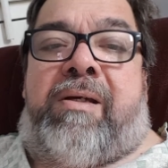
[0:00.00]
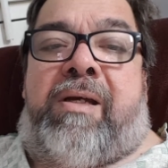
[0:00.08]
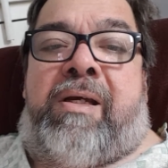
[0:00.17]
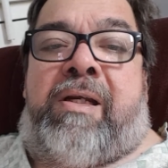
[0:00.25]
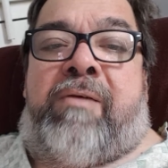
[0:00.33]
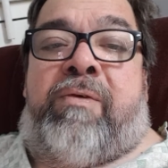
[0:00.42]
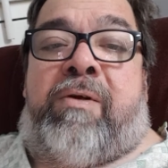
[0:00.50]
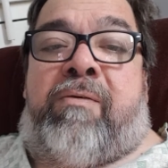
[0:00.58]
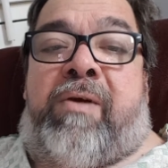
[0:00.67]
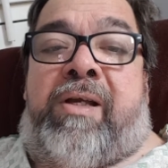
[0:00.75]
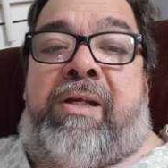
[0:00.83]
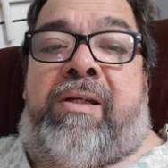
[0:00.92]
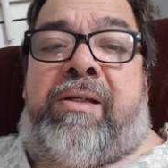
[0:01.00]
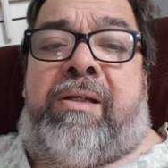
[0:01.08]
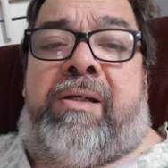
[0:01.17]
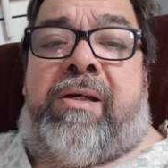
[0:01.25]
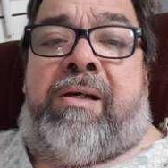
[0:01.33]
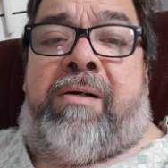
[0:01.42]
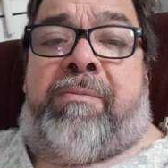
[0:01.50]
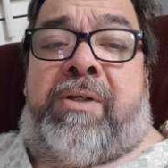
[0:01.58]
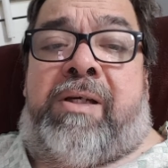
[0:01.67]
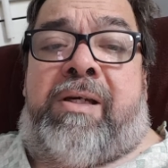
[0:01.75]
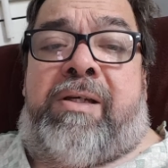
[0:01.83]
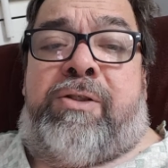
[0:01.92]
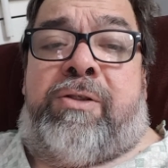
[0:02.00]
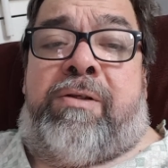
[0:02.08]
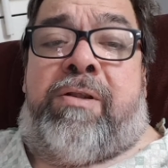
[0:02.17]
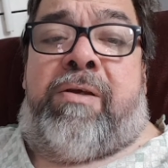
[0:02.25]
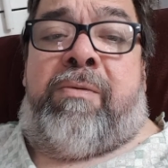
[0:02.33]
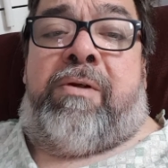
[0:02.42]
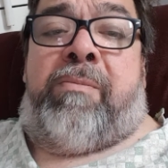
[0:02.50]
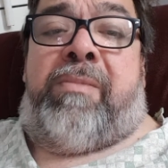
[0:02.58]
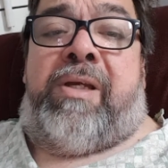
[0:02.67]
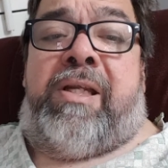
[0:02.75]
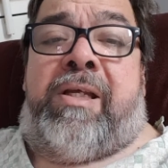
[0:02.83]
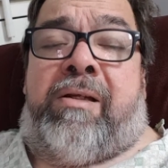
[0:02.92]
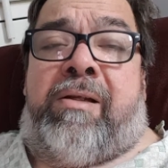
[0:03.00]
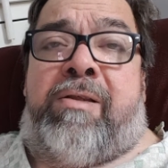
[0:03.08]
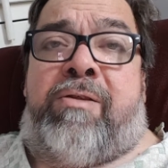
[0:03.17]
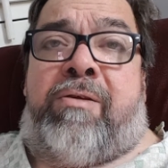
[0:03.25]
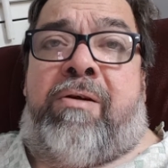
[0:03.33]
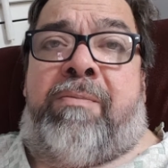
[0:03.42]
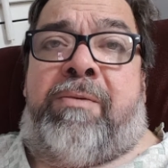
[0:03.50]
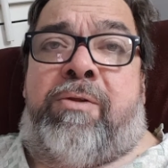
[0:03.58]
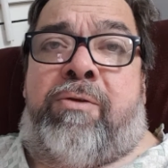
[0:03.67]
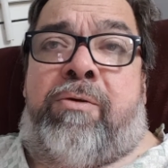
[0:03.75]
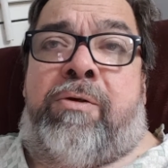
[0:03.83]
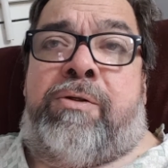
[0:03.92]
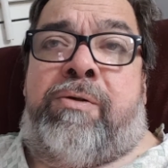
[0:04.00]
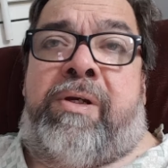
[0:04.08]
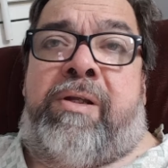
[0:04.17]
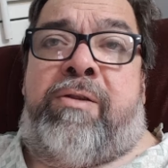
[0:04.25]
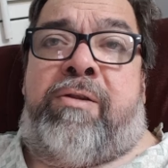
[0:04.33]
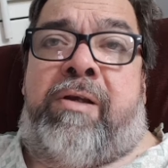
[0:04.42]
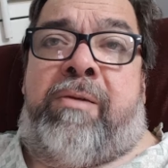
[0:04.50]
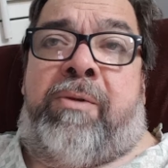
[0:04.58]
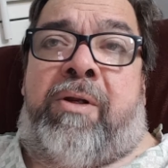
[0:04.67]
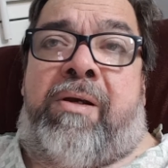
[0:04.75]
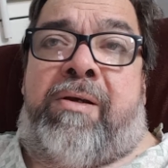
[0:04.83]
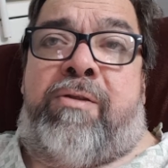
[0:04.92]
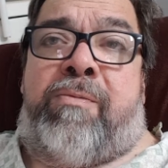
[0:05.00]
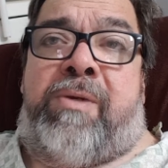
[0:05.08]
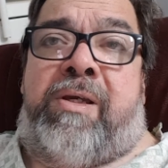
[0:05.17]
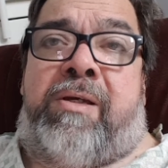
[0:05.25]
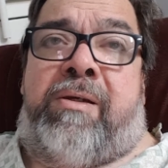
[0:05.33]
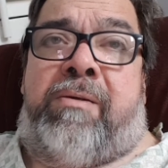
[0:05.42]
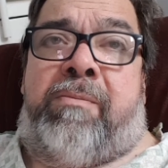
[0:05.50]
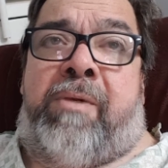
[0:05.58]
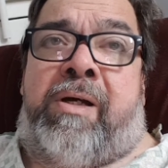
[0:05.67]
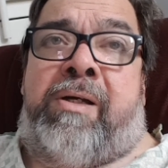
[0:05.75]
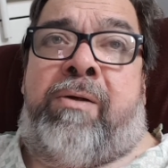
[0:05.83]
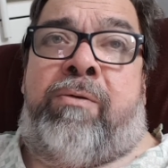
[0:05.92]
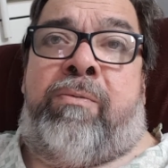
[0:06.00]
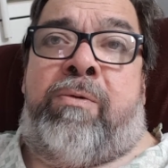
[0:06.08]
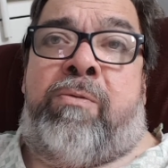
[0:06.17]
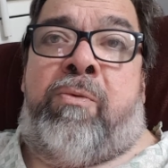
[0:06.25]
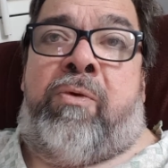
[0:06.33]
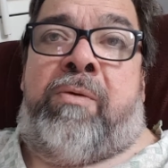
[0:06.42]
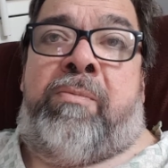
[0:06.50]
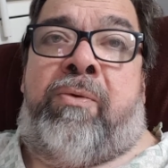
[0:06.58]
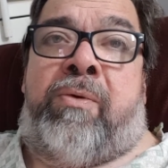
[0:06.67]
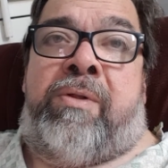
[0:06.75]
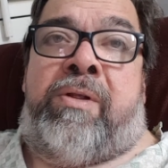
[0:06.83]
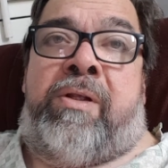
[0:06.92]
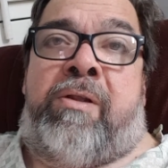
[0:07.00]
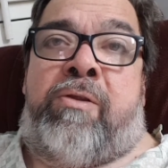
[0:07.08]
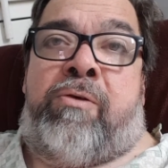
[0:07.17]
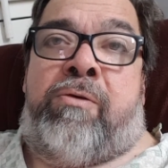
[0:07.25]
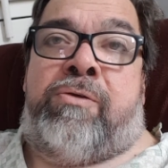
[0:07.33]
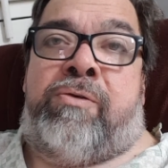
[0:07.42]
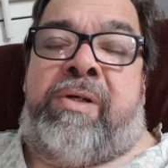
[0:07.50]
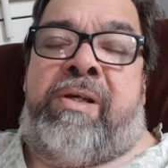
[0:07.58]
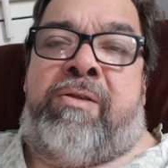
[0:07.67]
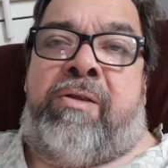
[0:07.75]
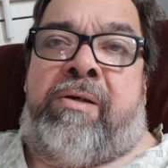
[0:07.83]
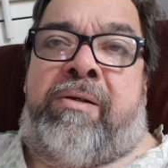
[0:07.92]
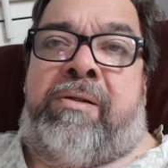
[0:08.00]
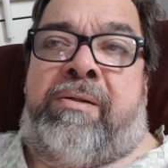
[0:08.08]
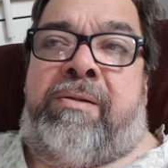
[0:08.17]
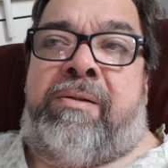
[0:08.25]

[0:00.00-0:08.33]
and if he ran into any complications, he would immediately stop the surgery and stabilize me. My health was more important than the surgery, he said.